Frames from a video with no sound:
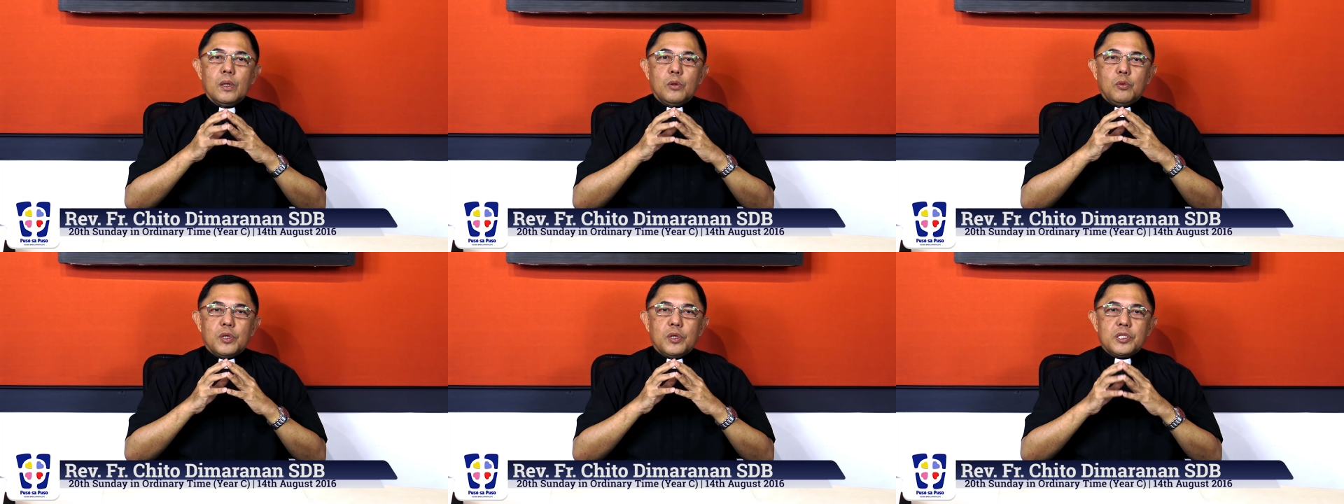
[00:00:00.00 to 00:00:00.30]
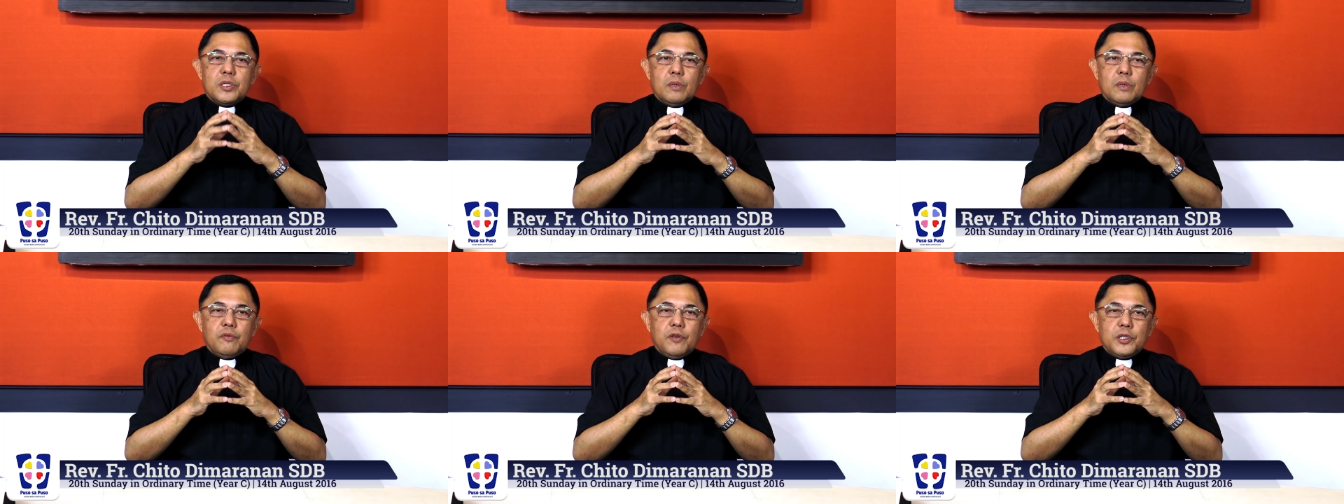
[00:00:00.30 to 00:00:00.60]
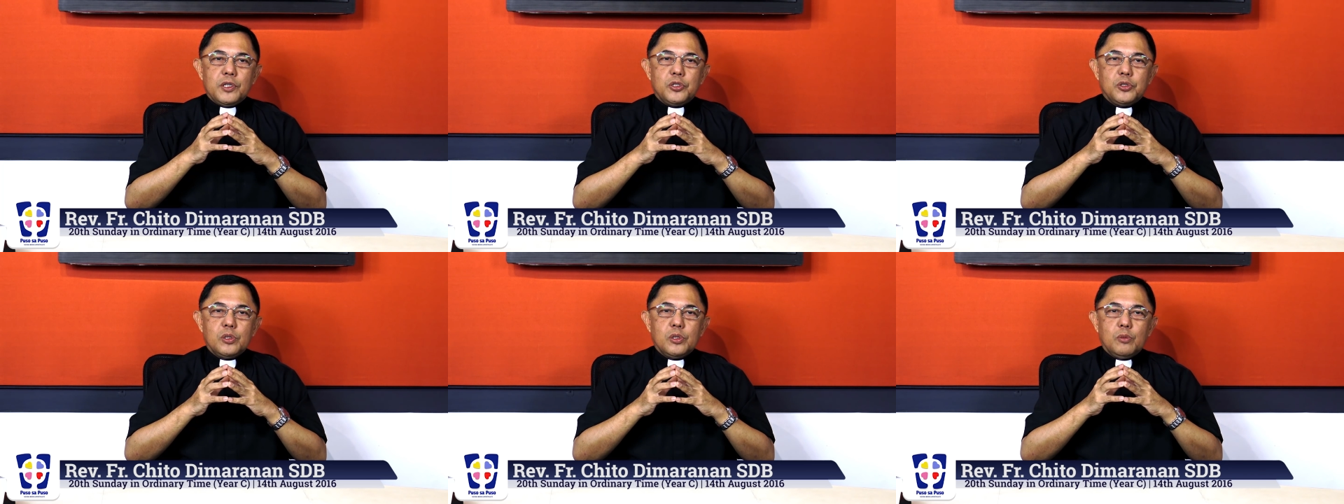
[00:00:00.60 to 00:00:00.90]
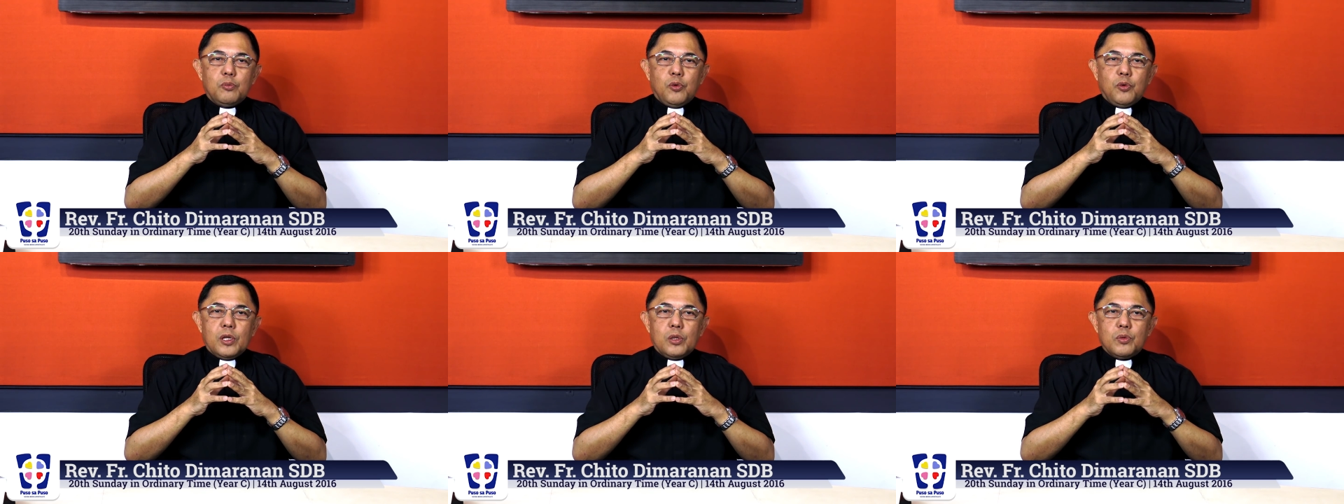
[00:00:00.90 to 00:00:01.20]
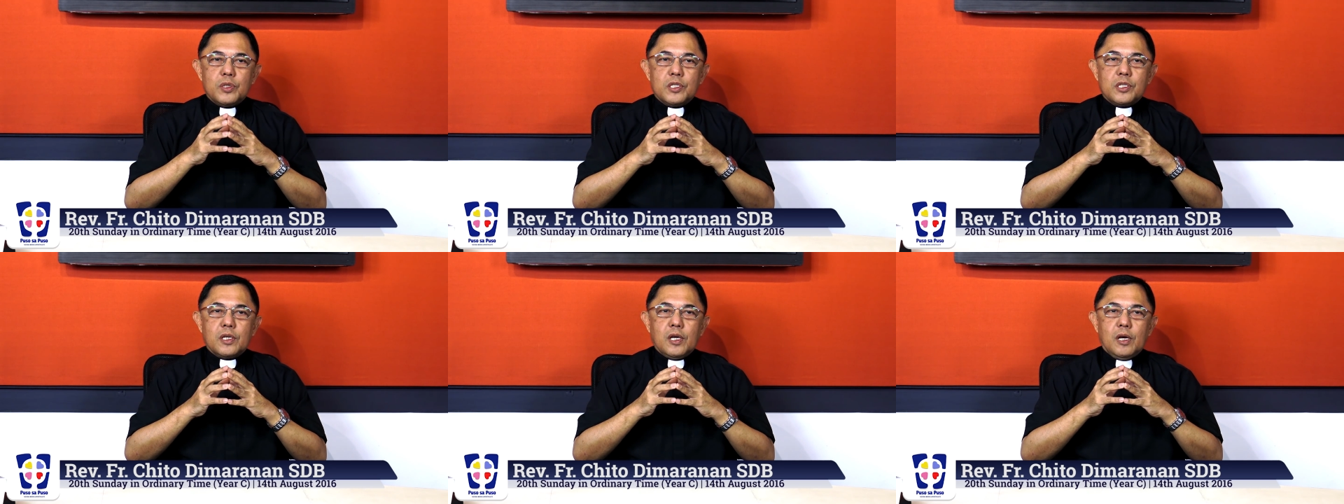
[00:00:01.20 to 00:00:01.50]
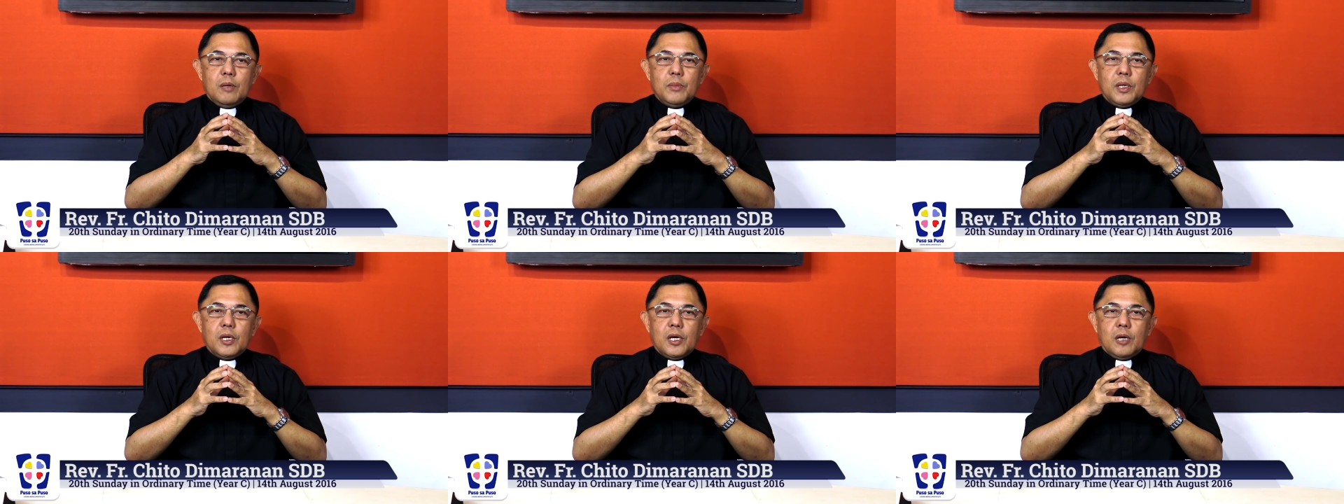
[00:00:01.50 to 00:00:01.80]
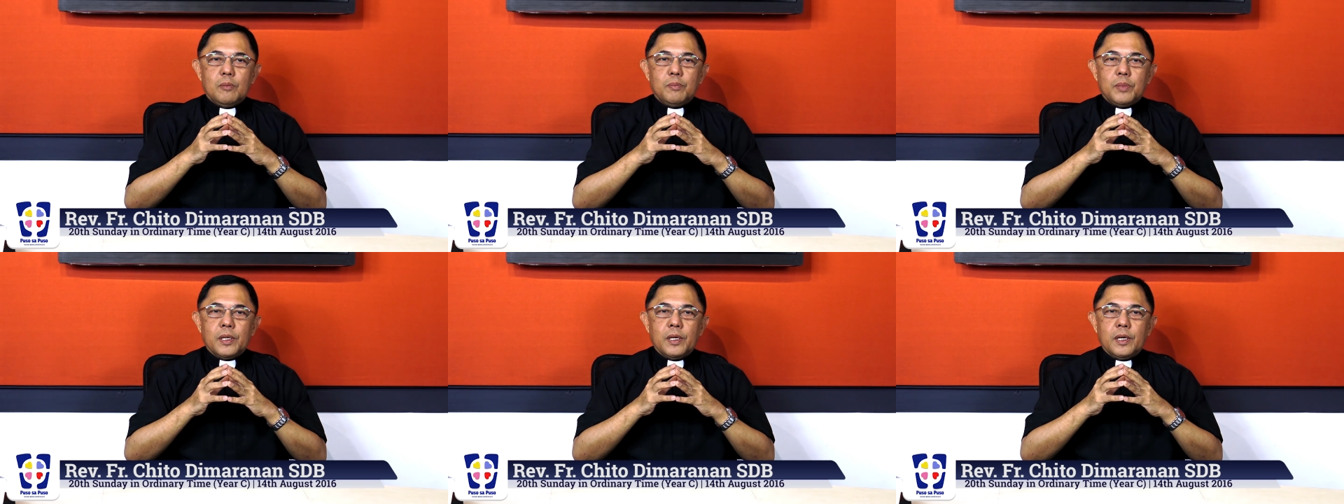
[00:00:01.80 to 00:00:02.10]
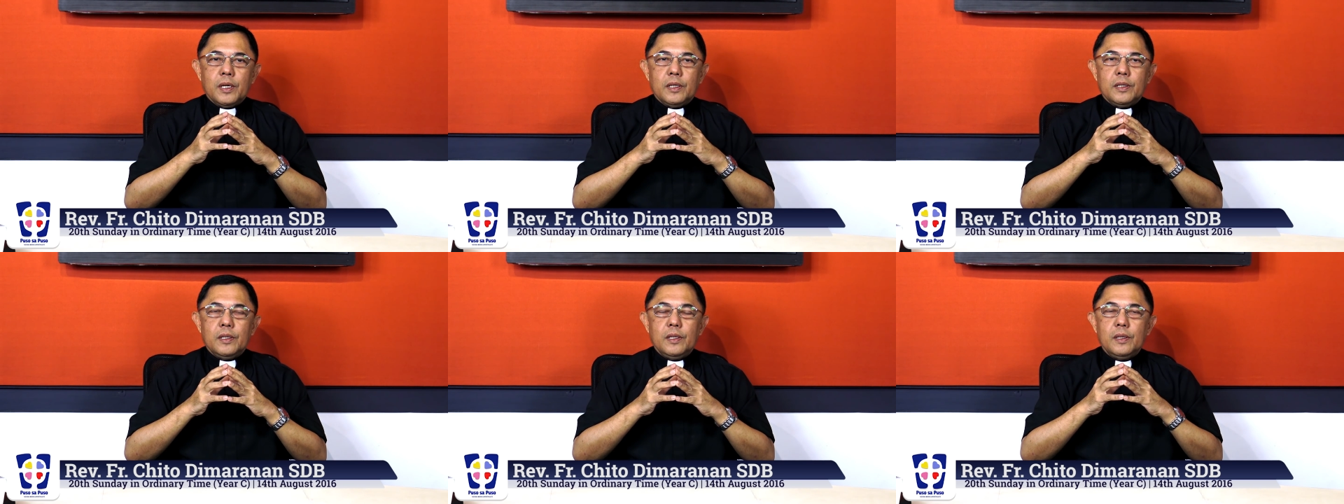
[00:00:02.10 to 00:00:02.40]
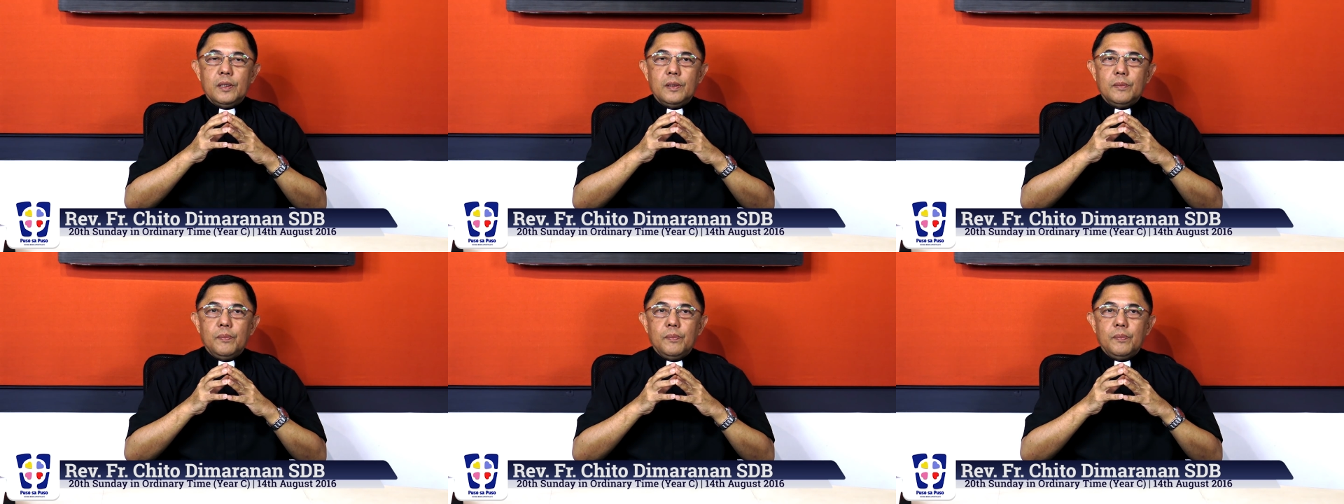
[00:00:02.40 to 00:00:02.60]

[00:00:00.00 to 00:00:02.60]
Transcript: was the vision of what was coming up ahead,